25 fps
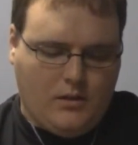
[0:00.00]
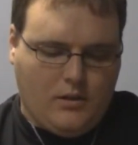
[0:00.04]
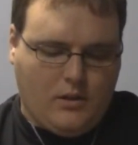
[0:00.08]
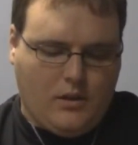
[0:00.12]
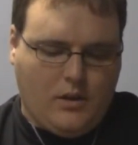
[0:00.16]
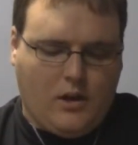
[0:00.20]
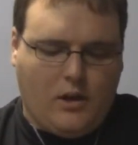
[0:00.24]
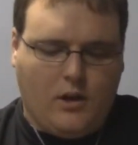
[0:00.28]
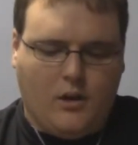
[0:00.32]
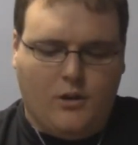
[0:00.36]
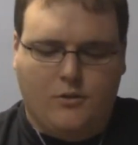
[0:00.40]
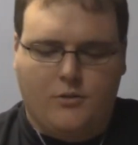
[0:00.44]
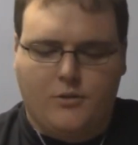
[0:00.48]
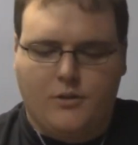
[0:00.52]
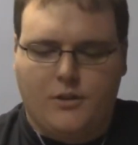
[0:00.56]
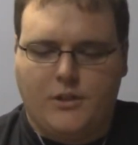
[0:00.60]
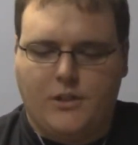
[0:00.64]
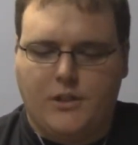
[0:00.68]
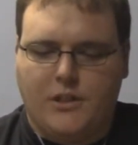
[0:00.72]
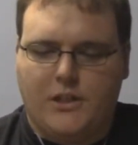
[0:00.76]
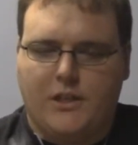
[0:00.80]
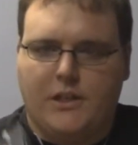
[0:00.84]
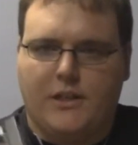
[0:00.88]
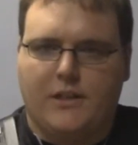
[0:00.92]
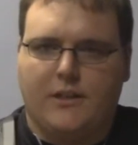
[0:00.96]
the
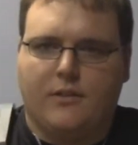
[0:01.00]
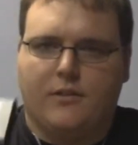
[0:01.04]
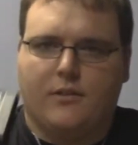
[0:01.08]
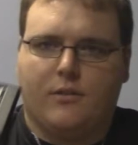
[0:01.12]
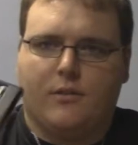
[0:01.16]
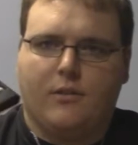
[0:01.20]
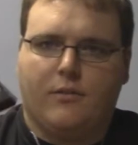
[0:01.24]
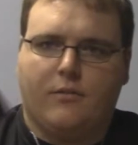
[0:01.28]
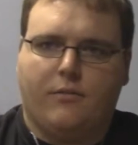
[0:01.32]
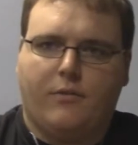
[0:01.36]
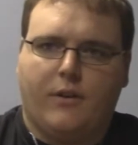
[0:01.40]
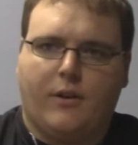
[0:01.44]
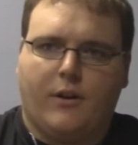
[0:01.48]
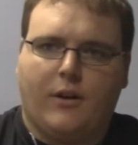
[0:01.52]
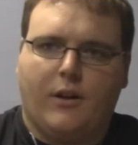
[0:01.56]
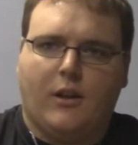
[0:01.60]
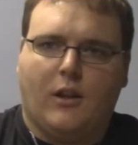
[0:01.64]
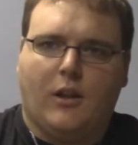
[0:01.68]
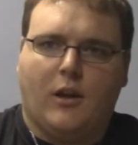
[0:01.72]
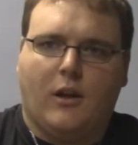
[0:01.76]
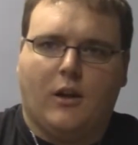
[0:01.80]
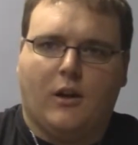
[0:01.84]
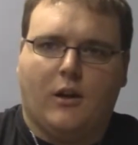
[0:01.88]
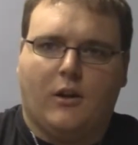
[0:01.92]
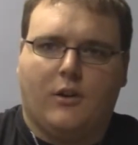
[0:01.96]
cartridge is very
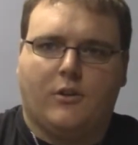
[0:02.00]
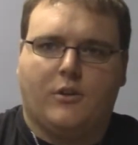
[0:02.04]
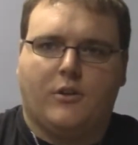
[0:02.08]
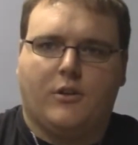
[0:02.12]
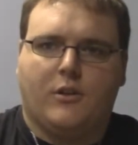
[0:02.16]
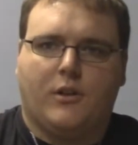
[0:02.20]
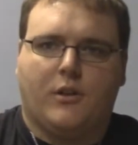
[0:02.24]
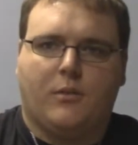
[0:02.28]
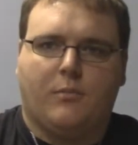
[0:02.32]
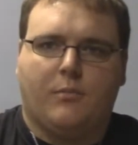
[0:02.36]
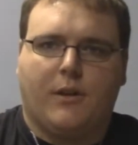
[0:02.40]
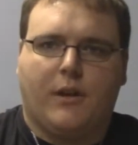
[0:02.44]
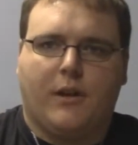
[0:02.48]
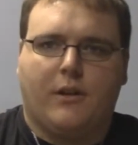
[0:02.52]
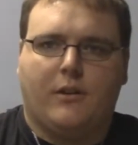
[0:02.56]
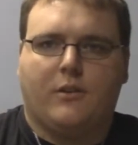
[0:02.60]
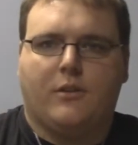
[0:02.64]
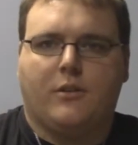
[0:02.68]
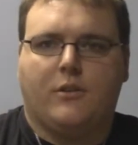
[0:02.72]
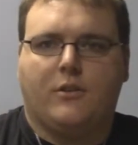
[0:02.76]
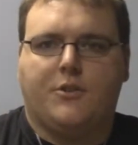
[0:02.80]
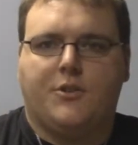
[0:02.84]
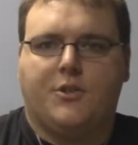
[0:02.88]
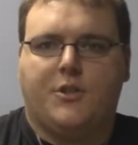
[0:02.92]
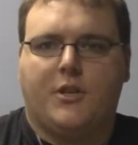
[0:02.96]
large
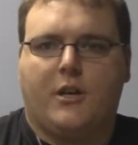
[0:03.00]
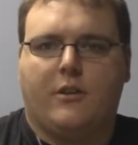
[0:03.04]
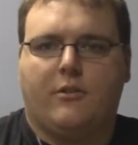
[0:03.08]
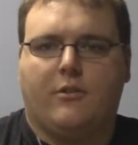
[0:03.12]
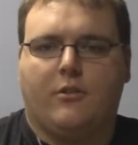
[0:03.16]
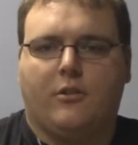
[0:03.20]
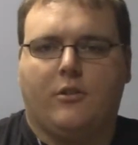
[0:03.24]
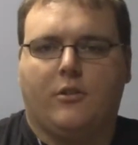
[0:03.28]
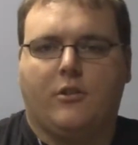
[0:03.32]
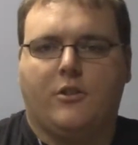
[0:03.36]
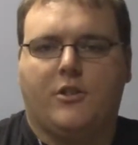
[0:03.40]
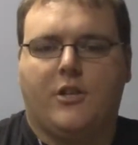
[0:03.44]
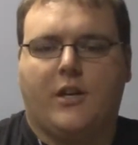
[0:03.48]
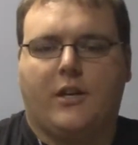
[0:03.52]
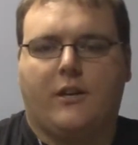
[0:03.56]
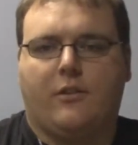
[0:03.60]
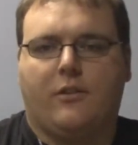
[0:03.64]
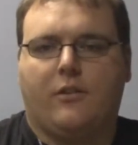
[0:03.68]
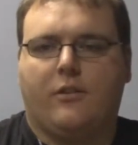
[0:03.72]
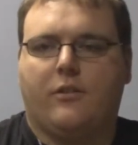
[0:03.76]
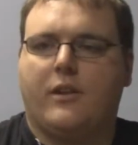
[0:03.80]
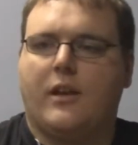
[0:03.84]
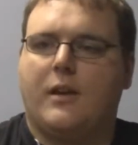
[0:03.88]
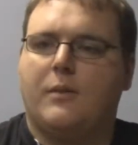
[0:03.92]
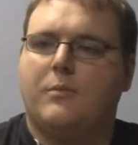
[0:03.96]
compared to general
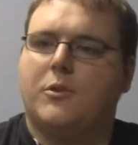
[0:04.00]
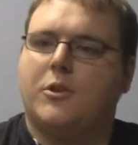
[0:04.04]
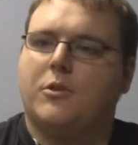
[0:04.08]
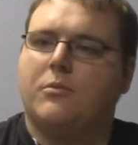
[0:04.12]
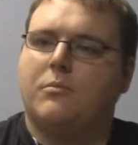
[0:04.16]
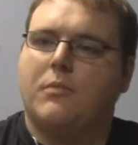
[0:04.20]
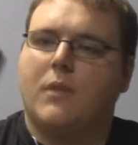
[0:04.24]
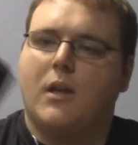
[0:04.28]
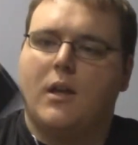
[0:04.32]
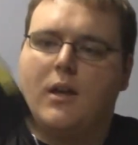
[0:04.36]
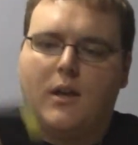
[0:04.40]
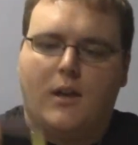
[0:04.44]
Genesis games.